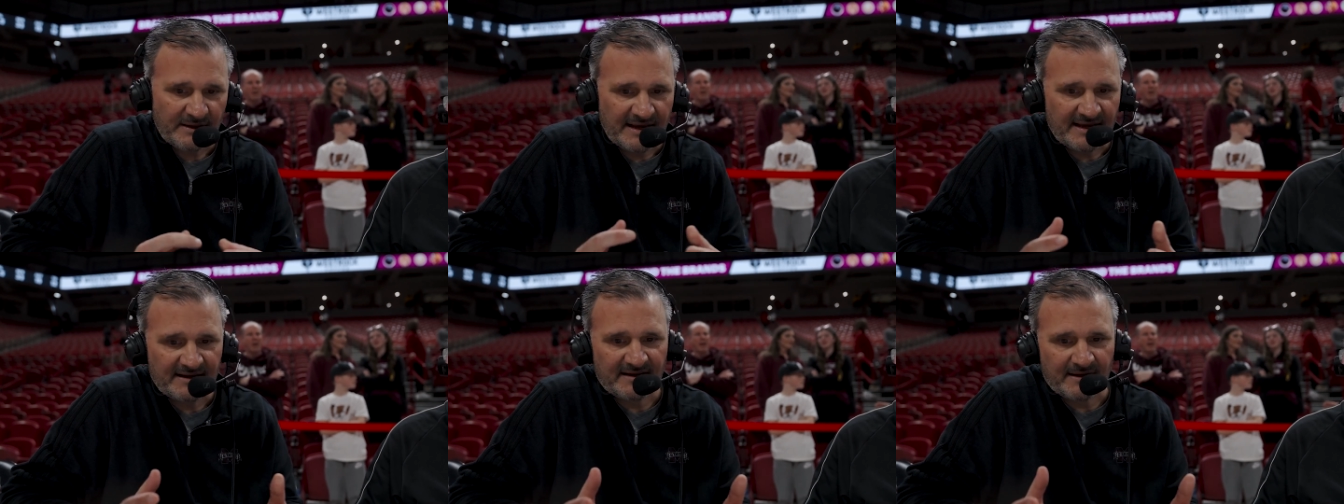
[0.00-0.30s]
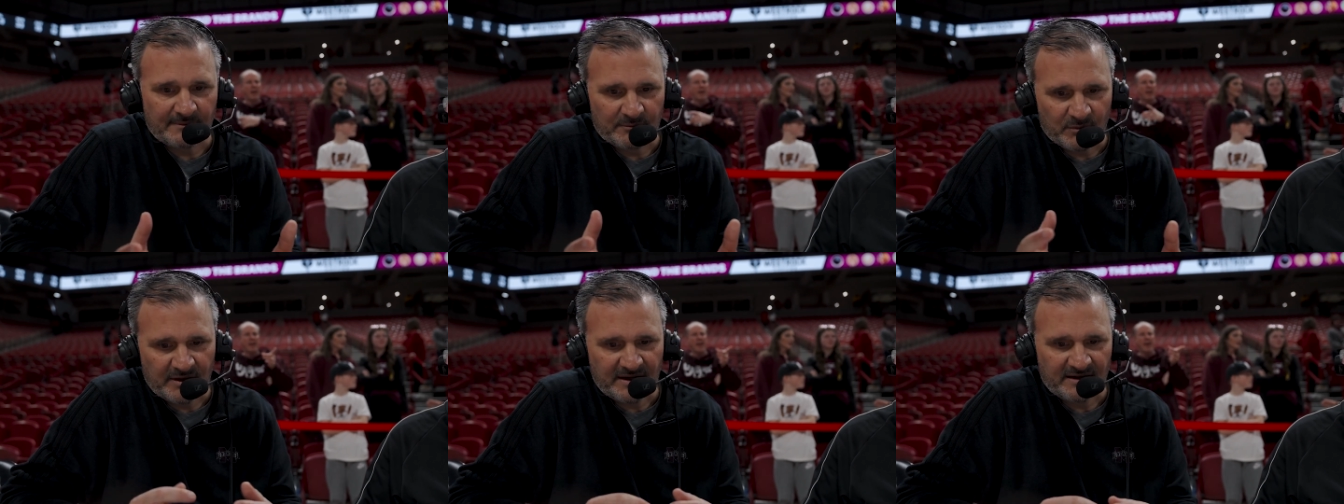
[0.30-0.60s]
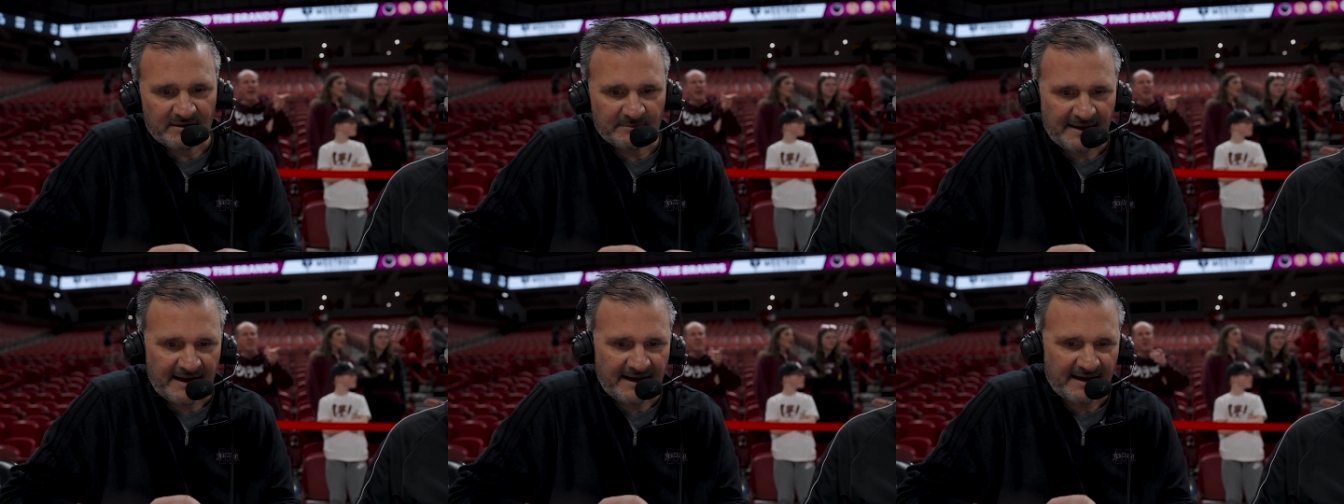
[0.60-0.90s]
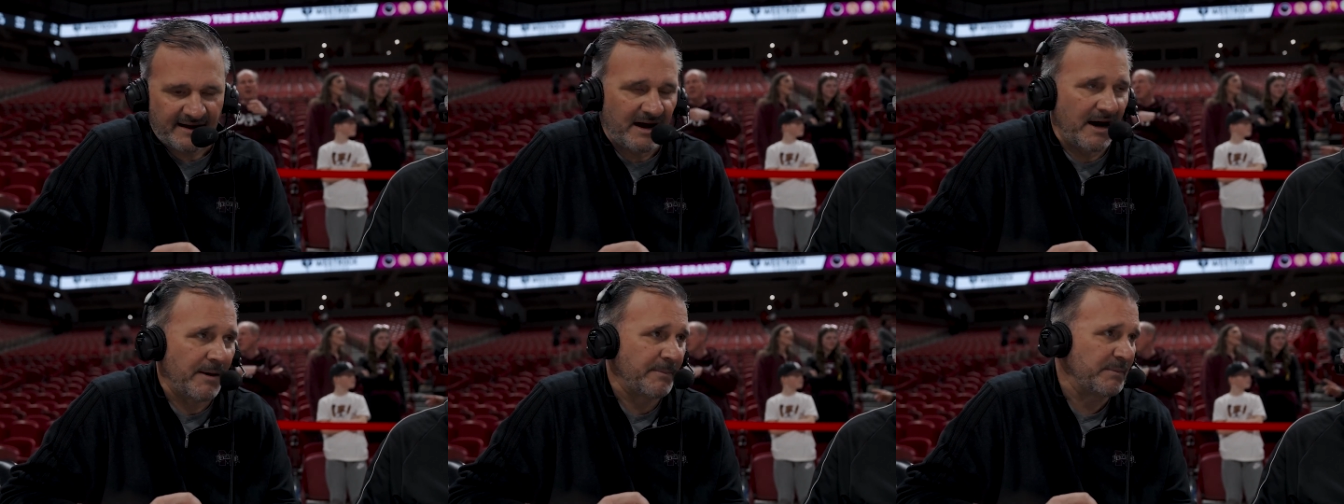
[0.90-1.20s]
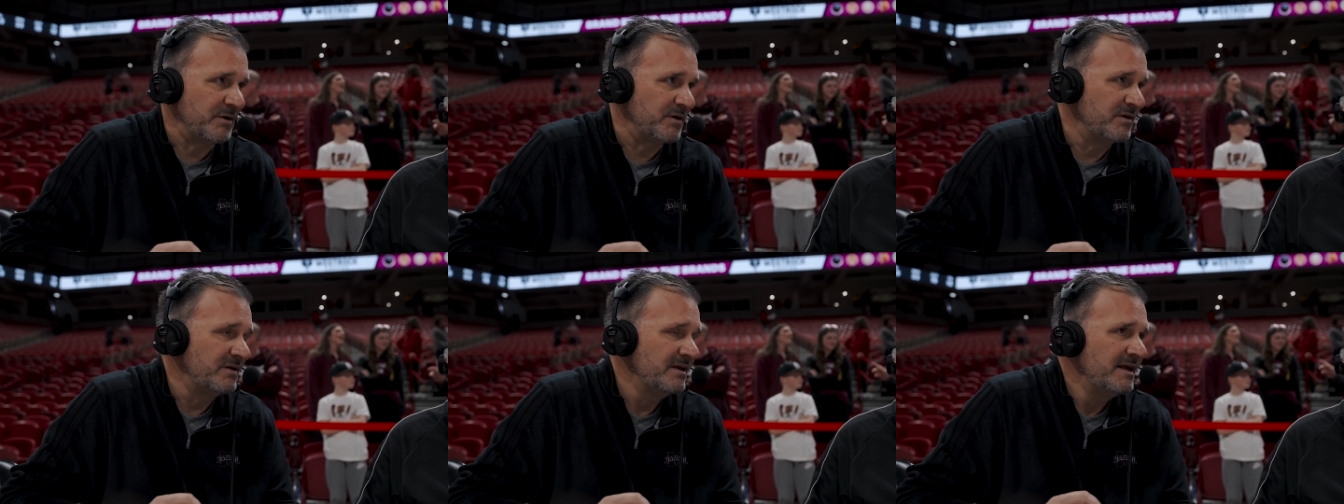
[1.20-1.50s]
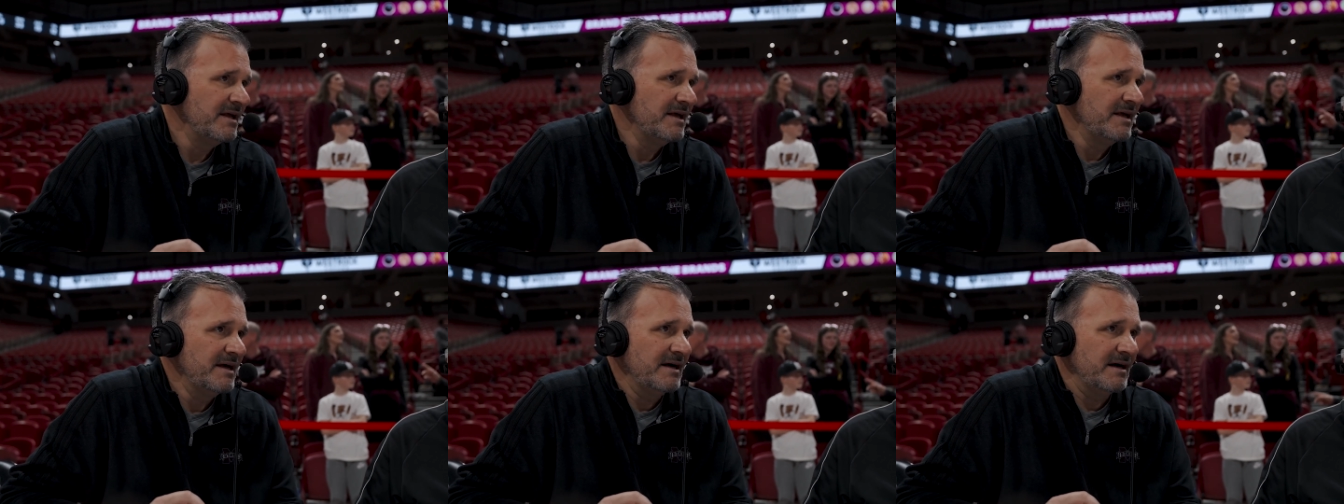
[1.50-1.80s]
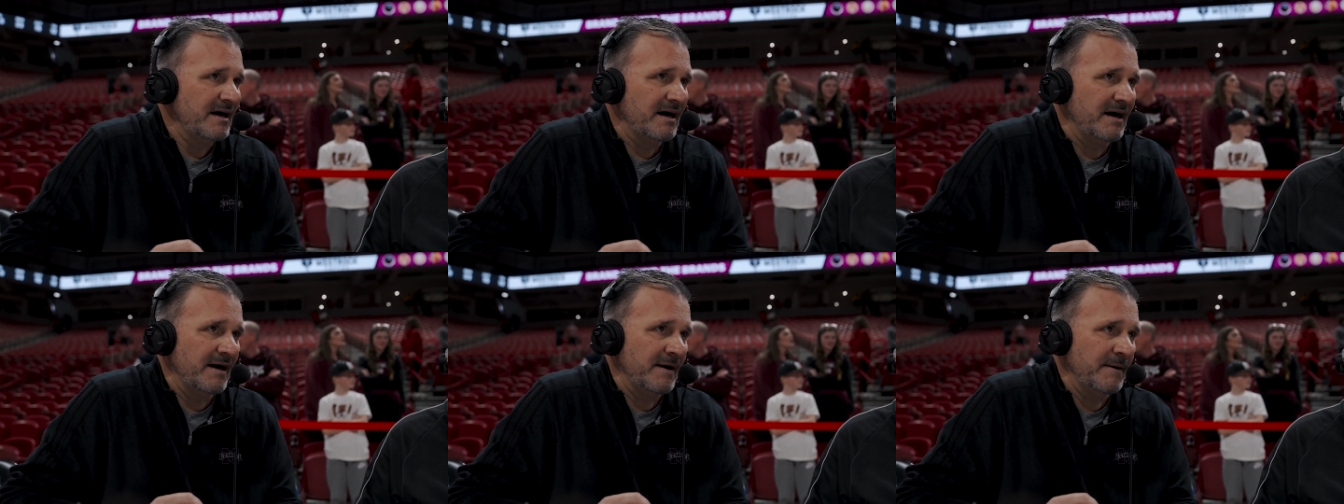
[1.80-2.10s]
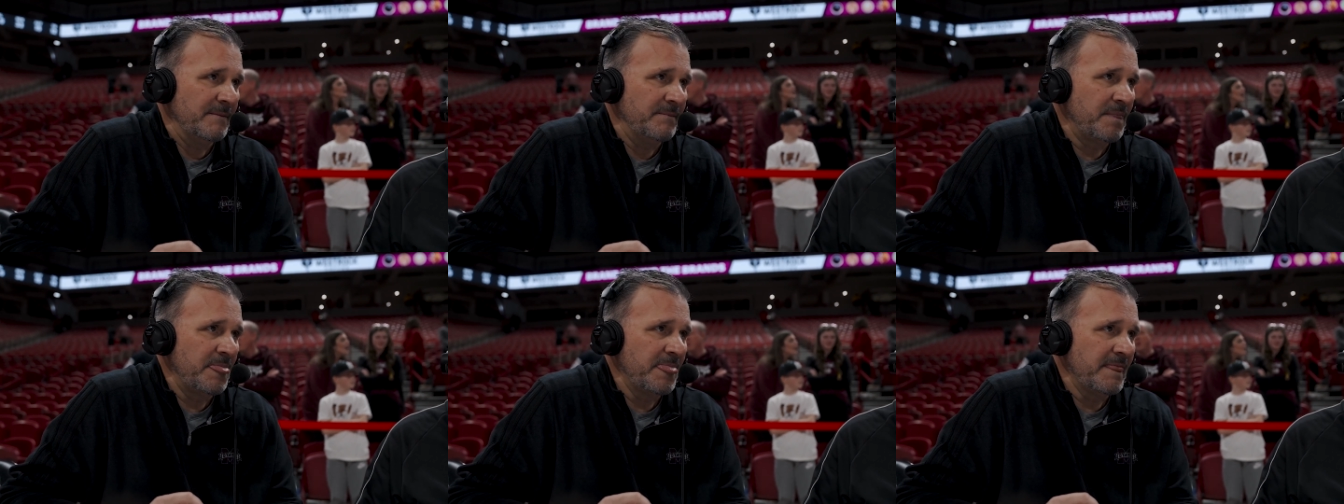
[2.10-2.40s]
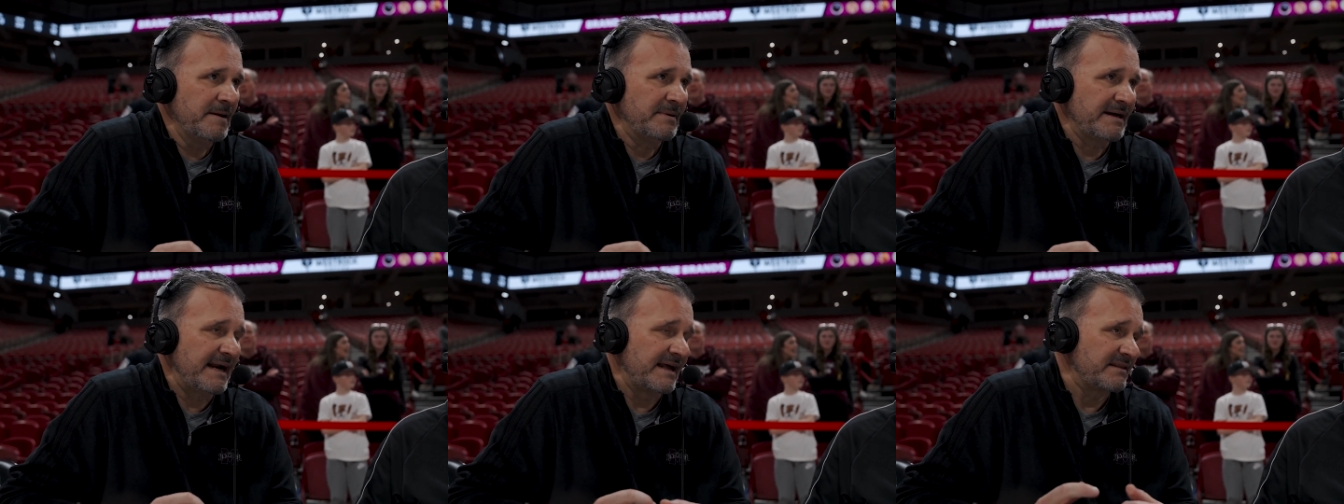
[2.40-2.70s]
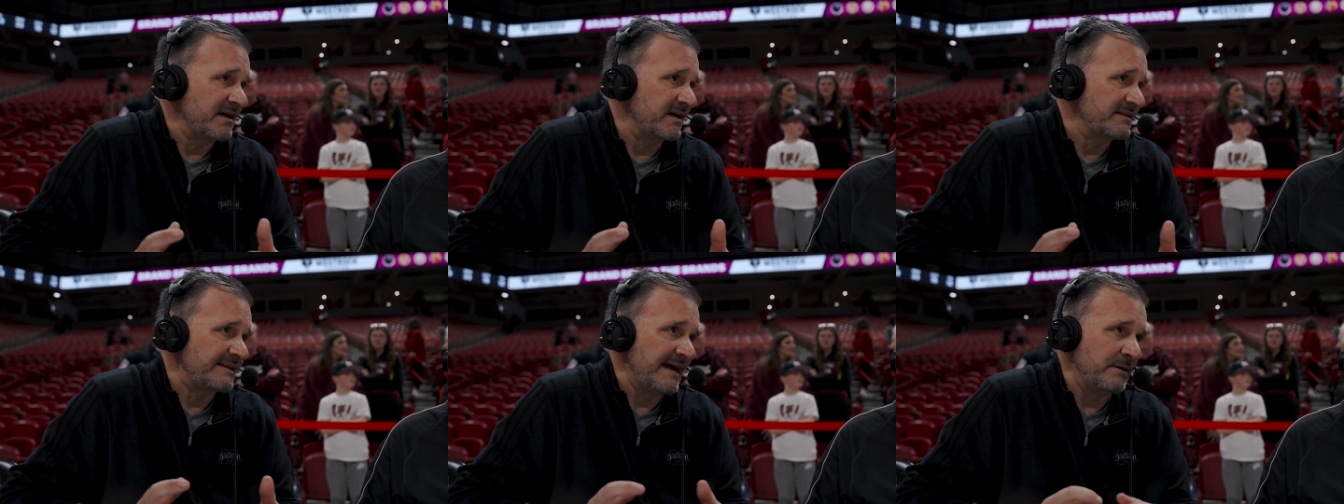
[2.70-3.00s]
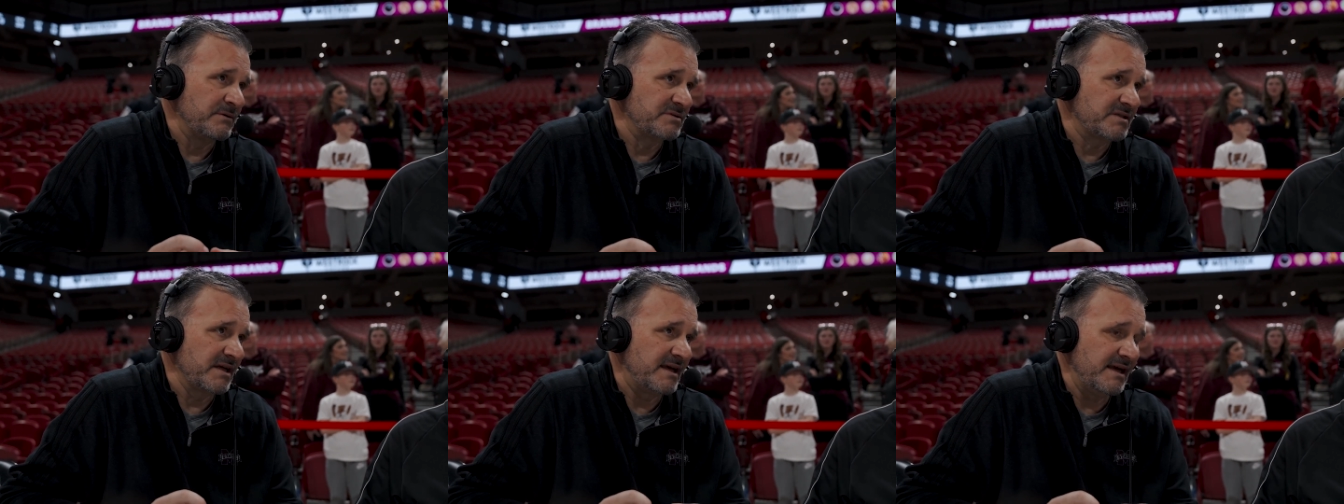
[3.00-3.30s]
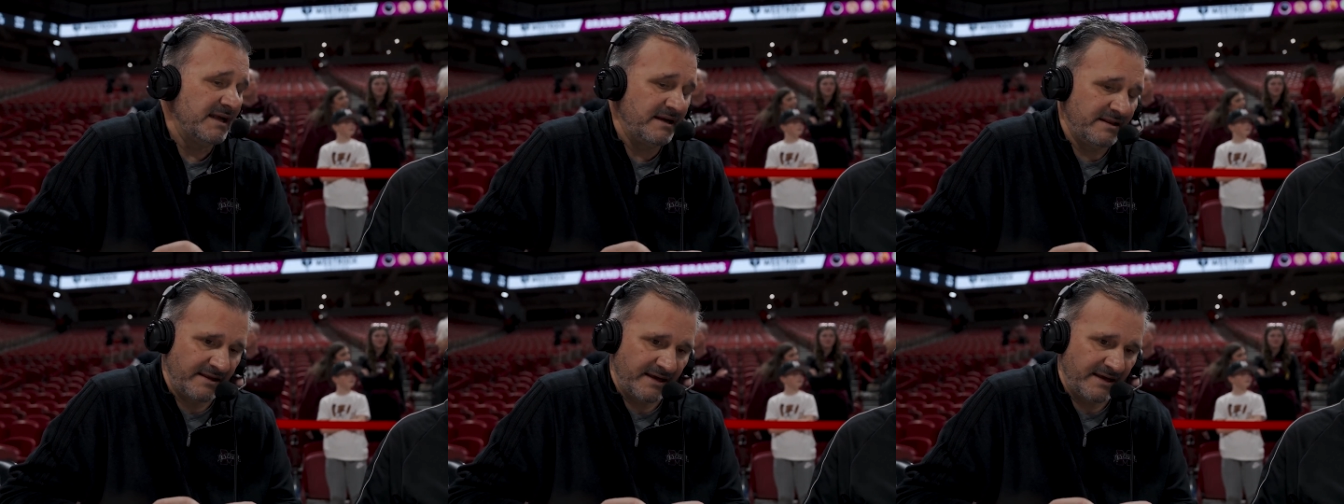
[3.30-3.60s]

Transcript: We end up winning by a couple, um, but I thought that was the key to